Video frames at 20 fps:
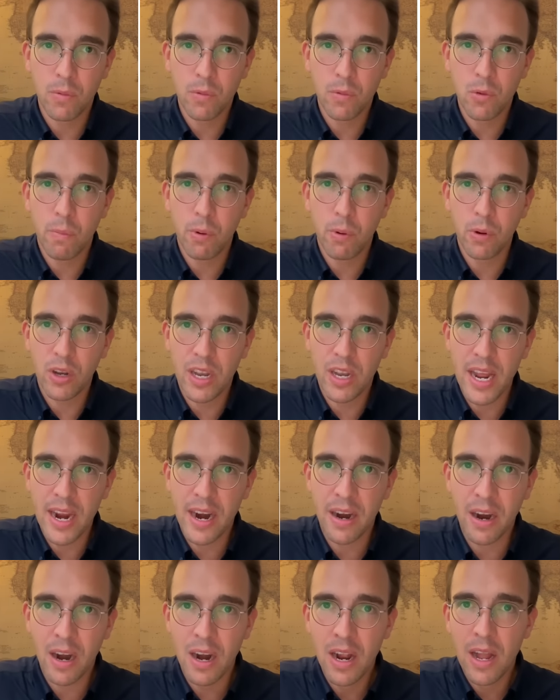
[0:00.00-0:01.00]
put
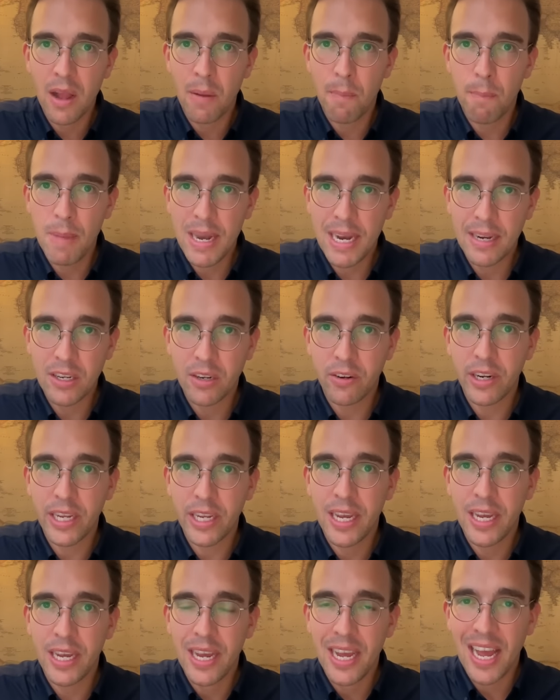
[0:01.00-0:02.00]
their
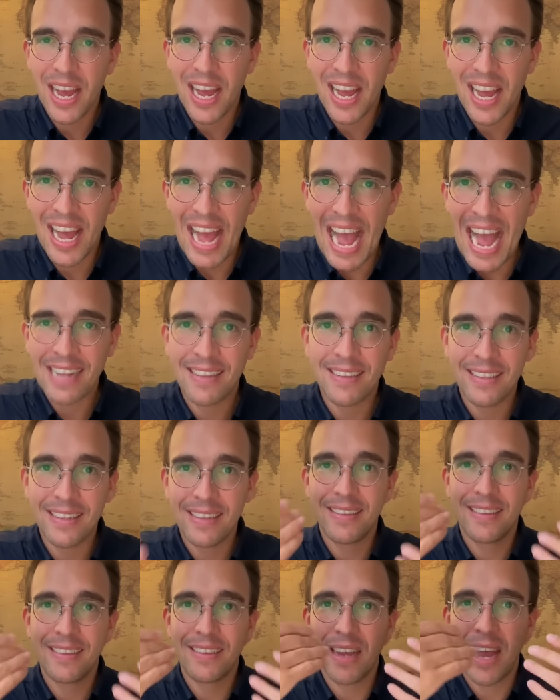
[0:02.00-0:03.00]
military
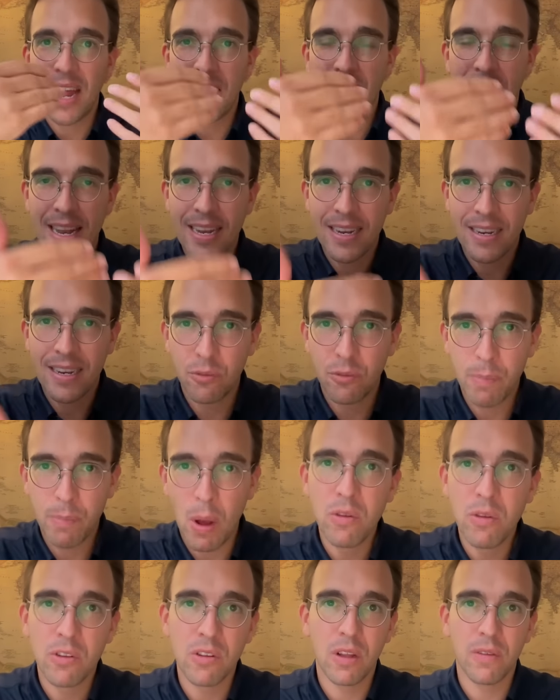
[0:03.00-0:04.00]
assets at the
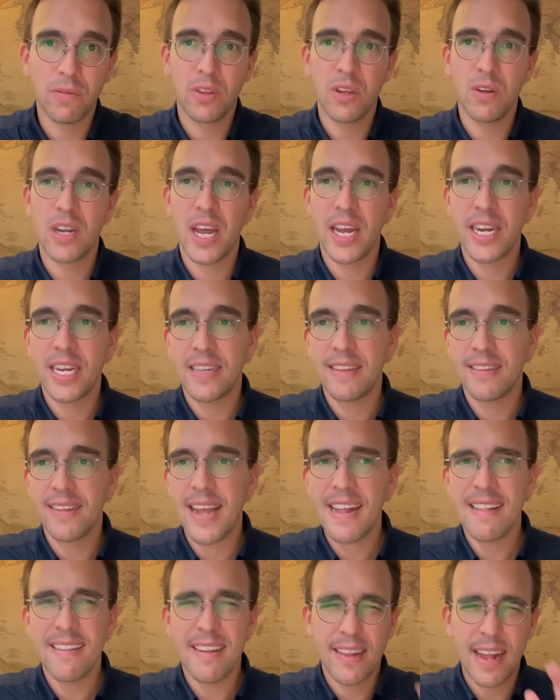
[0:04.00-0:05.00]
disposal of the United
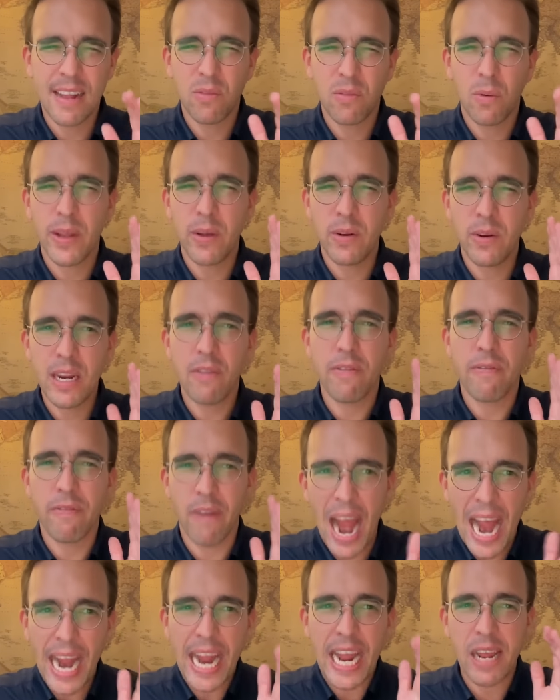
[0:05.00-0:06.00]
States. And that's why you need
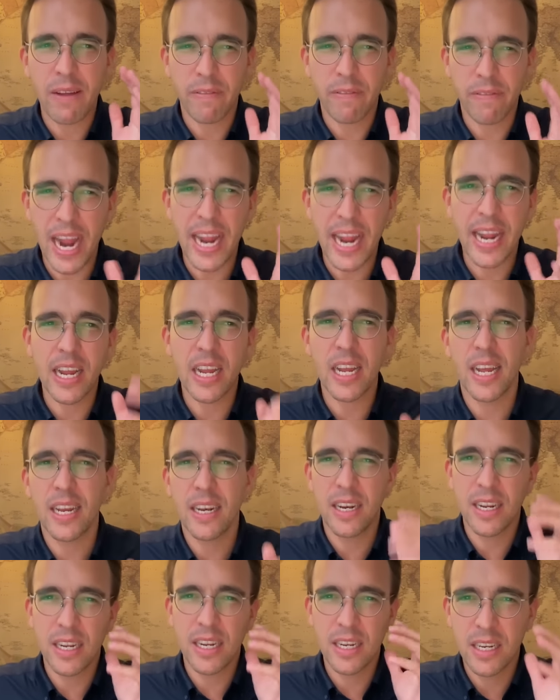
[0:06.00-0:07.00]
frank
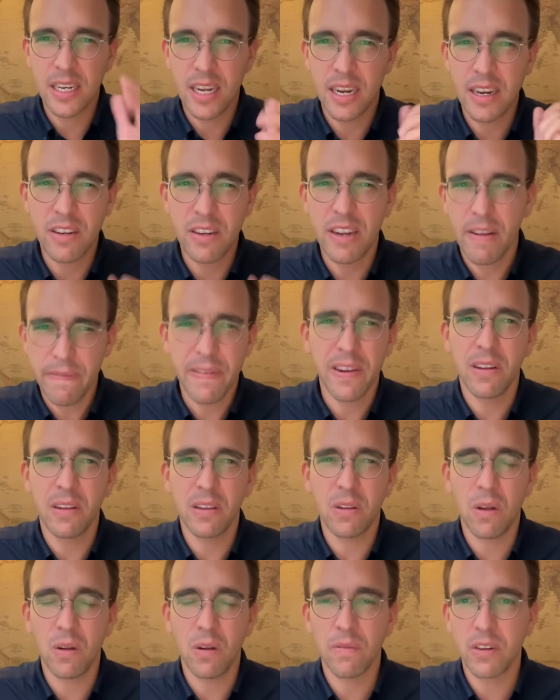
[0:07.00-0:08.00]
and
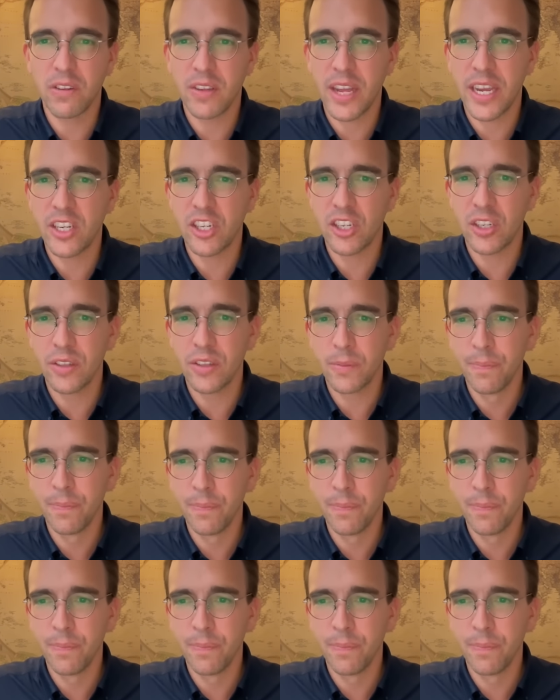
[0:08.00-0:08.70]
difficult conversations.